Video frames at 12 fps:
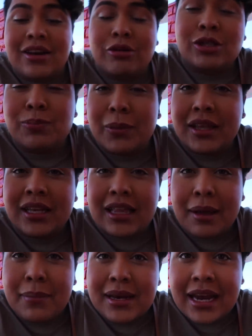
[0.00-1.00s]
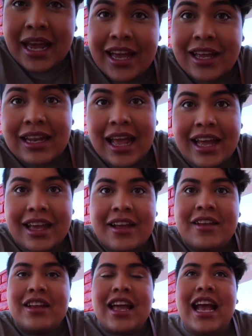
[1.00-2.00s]
no spilling lemonade. Like,
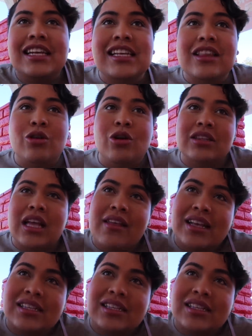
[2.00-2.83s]
esa torta de